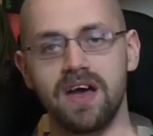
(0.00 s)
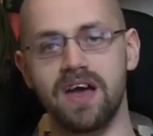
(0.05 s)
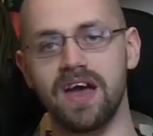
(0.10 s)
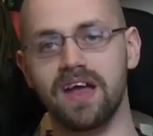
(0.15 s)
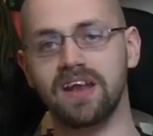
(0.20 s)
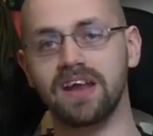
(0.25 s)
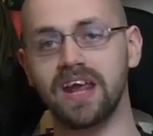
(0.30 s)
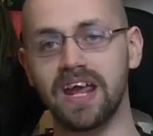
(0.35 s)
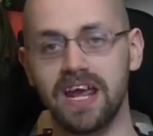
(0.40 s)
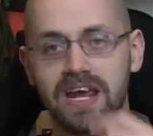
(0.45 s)

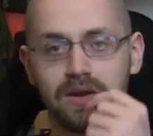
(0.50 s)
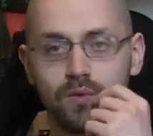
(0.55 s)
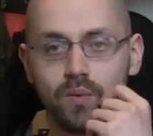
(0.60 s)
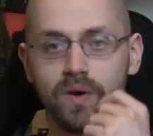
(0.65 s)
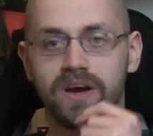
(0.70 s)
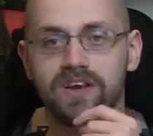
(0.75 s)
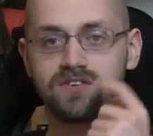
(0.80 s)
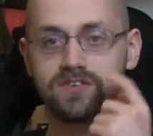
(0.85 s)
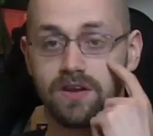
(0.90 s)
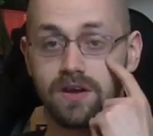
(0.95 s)
and eat
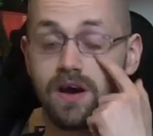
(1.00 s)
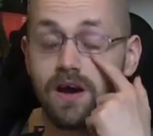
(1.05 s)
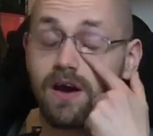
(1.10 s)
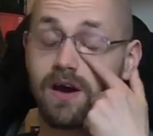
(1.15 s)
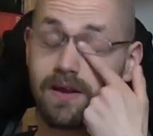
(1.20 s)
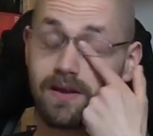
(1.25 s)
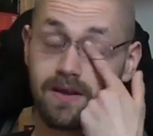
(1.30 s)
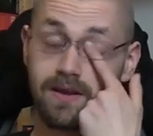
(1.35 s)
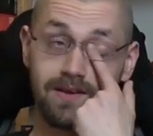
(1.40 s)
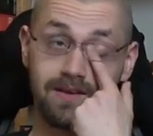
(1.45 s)
with, you know,
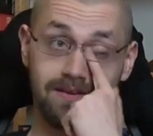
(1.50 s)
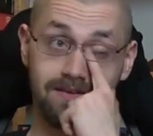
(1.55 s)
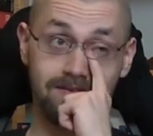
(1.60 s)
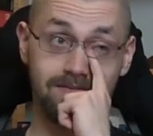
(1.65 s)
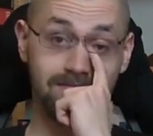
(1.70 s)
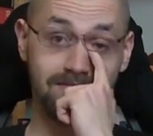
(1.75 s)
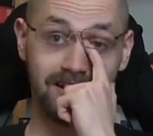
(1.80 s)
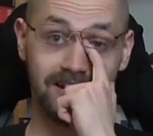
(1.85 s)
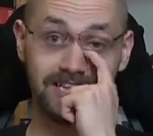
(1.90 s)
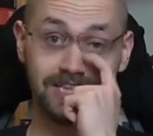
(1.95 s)
and
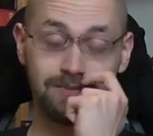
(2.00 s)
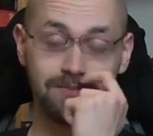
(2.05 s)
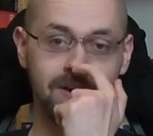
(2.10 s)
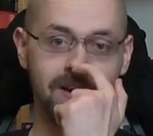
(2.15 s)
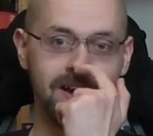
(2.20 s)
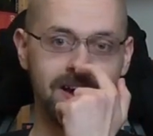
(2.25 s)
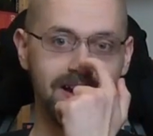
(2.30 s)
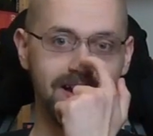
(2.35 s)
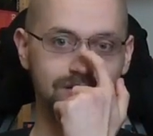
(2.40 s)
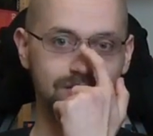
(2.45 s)
touch
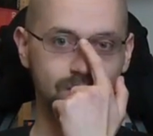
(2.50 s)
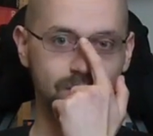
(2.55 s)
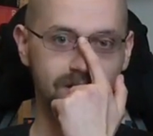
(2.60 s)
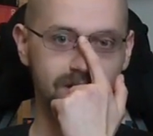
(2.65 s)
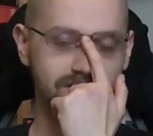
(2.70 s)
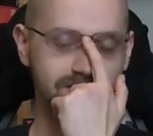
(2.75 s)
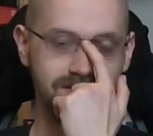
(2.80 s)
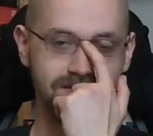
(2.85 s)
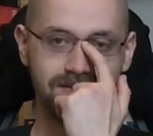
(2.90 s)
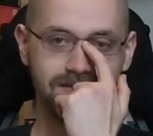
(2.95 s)
my eyes
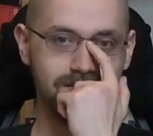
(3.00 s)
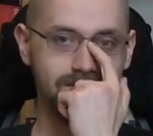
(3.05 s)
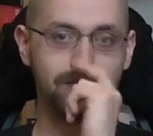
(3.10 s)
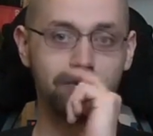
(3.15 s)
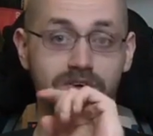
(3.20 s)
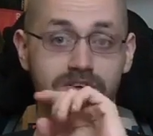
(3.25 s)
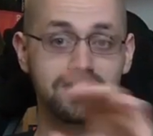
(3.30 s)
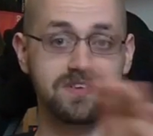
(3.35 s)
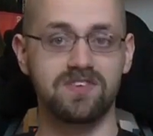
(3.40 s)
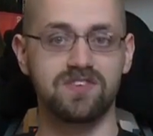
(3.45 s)
with,
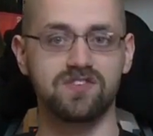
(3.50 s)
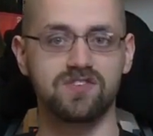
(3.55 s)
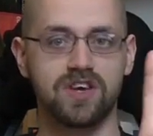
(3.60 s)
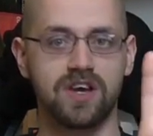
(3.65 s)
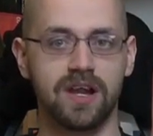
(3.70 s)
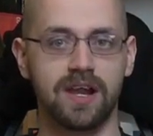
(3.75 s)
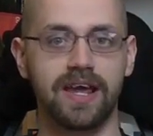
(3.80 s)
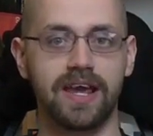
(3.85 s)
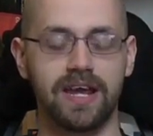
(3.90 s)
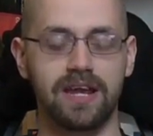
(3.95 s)
because this is
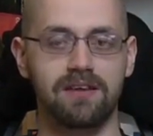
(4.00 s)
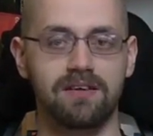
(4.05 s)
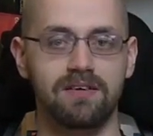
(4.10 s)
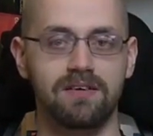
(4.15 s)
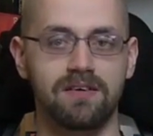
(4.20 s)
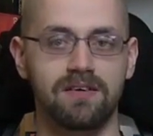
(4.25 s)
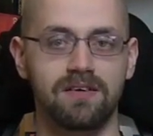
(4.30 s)
clean.